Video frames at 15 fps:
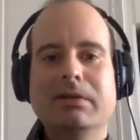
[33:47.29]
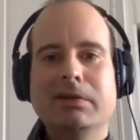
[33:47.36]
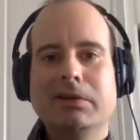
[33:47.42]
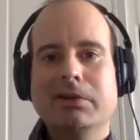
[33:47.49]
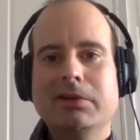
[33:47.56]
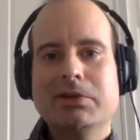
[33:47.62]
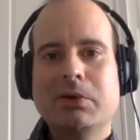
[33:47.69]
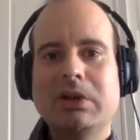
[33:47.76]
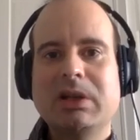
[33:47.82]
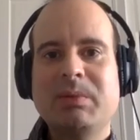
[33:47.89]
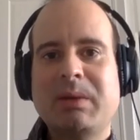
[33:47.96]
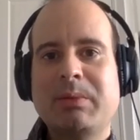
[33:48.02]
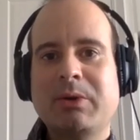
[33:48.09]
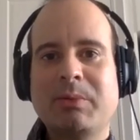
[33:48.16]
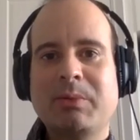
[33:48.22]
You know,
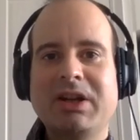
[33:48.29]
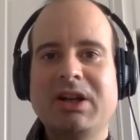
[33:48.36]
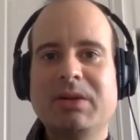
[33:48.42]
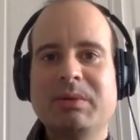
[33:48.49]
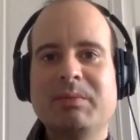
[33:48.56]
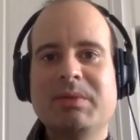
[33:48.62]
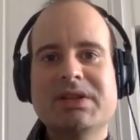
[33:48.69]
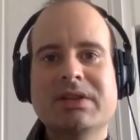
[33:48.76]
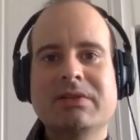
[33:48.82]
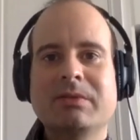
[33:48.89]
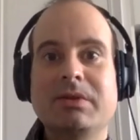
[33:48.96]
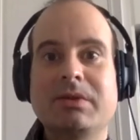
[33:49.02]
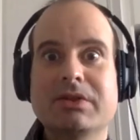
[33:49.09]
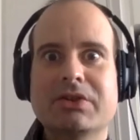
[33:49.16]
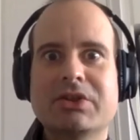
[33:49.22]
toilet paper may not be missing
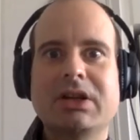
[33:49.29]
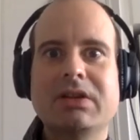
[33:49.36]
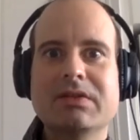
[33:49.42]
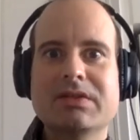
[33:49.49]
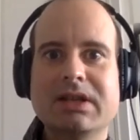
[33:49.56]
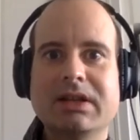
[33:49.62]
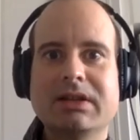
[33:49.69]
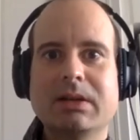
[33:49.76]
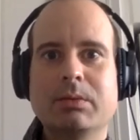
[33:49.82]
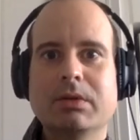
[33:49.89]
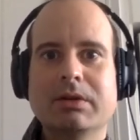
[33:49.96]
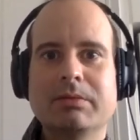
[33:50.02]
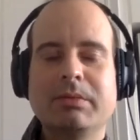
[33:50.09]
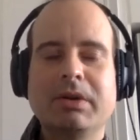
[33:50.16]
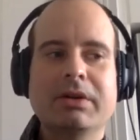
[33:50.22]
from all the shelves like they
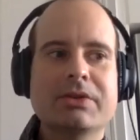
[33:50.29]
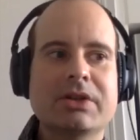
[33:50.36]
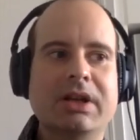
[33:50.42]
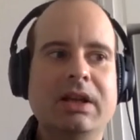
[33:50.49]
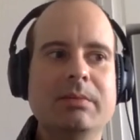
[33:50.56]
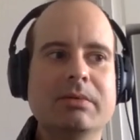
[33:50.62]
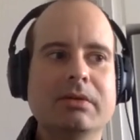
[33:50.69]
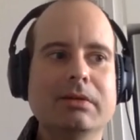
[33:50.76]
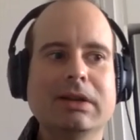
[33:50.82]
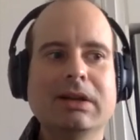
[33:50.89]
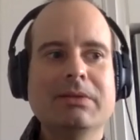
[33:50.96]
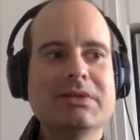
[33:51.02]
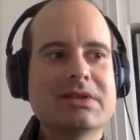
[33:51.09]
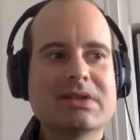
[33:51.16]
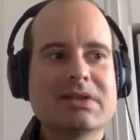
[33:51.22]
were in March and April.
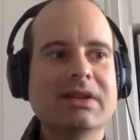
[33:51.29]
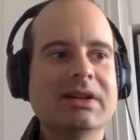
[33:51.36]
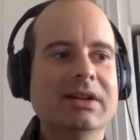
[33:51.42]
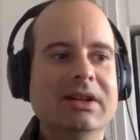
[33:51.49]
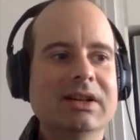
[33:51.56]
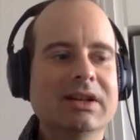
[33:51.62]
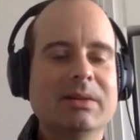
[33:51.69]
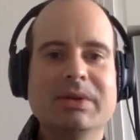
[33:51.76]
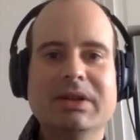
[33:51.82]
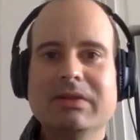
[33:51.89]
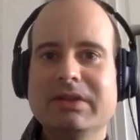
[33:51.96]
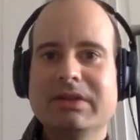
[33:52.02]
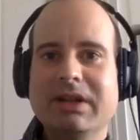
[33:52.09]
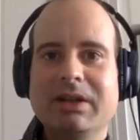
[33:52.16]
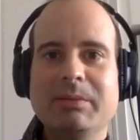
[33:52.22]
That was a bit
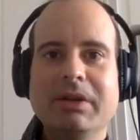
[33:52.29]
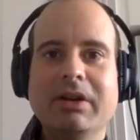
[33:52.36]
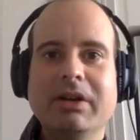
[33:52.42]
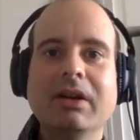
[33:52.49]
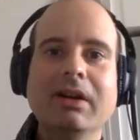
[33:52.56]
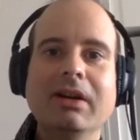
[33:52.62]
of a nightmare.